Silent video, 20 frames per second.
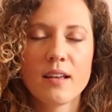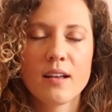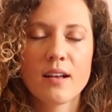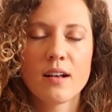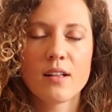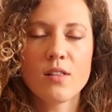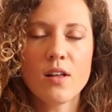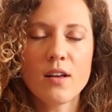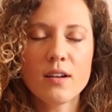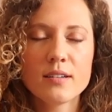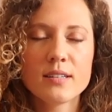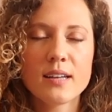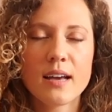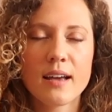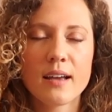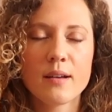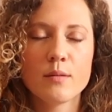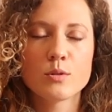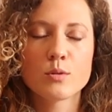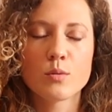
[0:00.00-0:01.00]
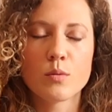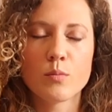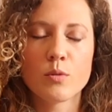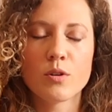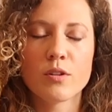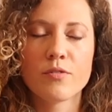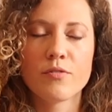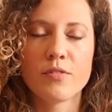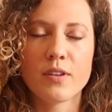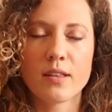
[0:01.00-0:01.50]
A lot of times when
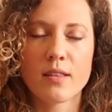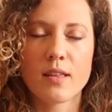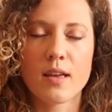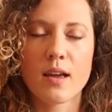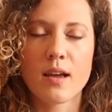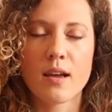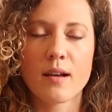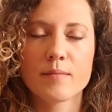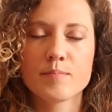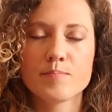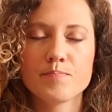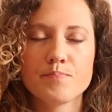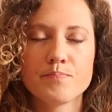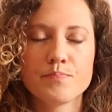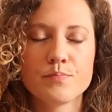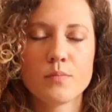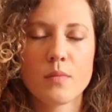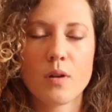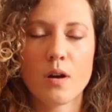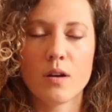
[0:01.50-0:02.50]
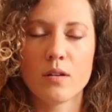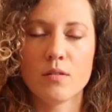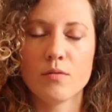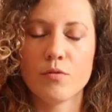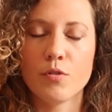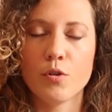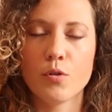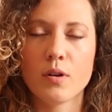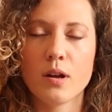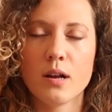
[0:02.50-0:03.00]
we're feeling
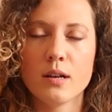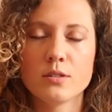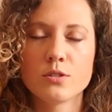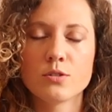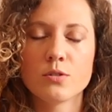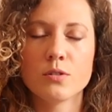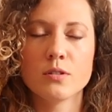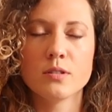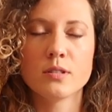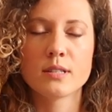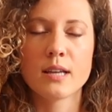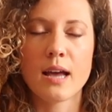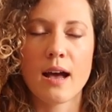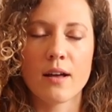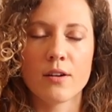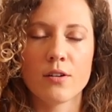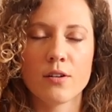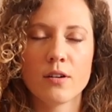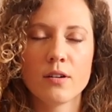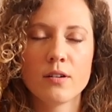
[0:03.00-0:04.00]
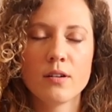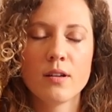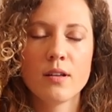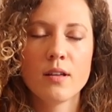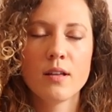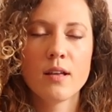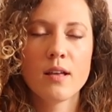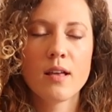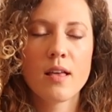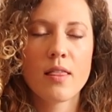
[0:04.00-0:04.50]
unfocused or scattered,
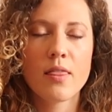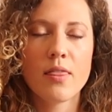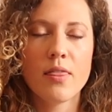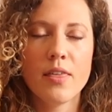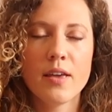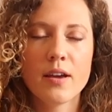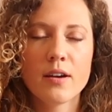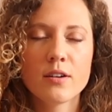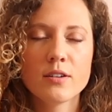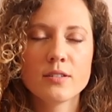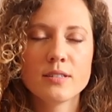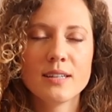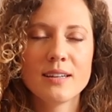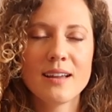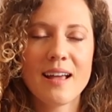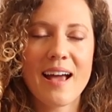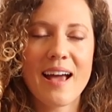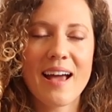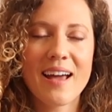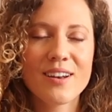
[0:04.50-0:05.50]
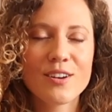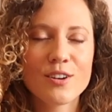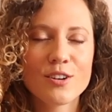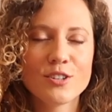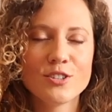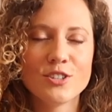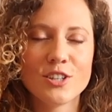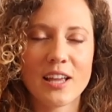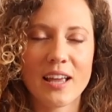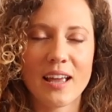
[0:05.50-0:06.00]
there's an
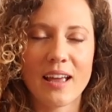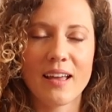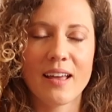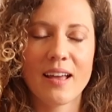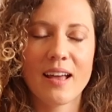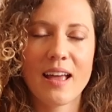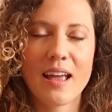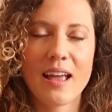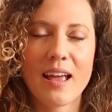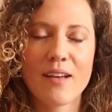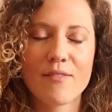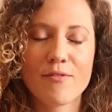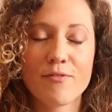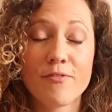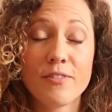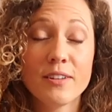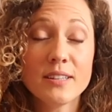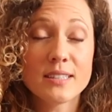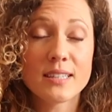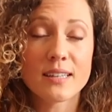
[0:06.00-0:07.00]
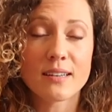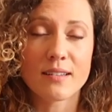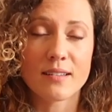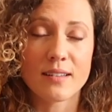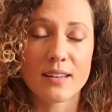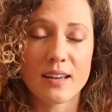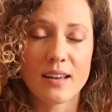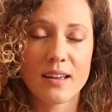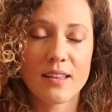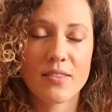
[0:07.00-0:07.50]
energy
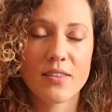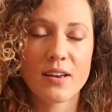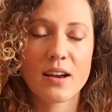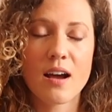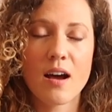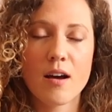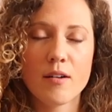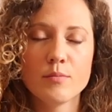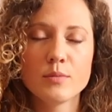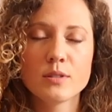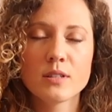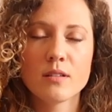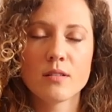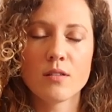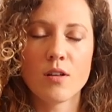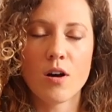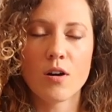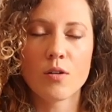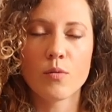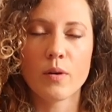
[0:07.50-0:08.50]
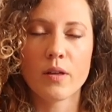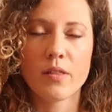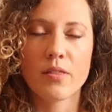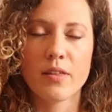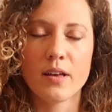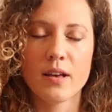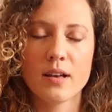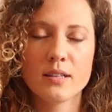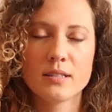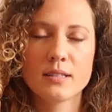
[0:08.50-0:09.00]
physically that comes along with
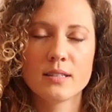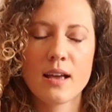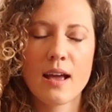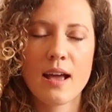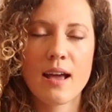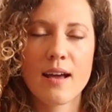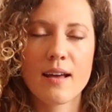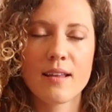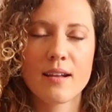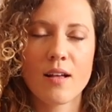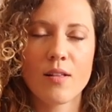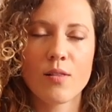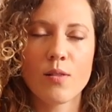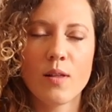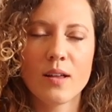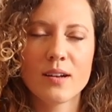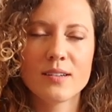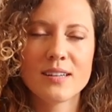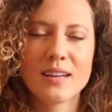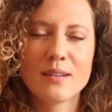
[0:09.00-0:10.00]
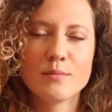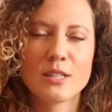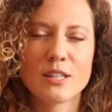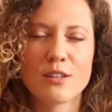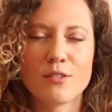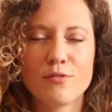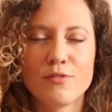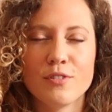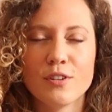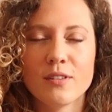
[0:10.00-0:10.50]
this, and a lot of times it
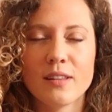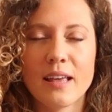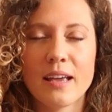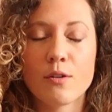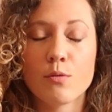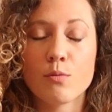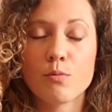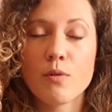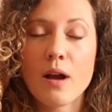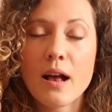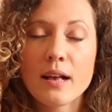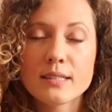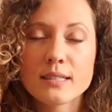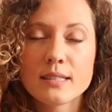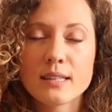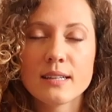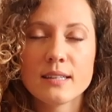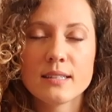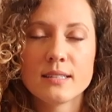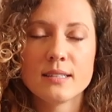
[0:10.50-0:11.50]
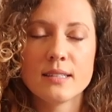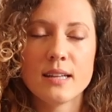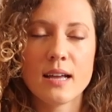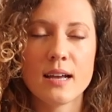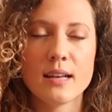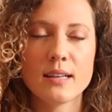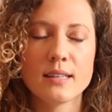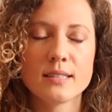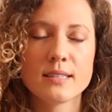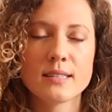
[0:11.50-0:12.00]
could feel like
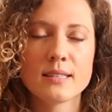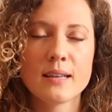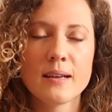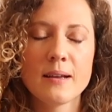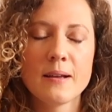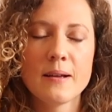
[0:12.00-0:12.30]
restlessness,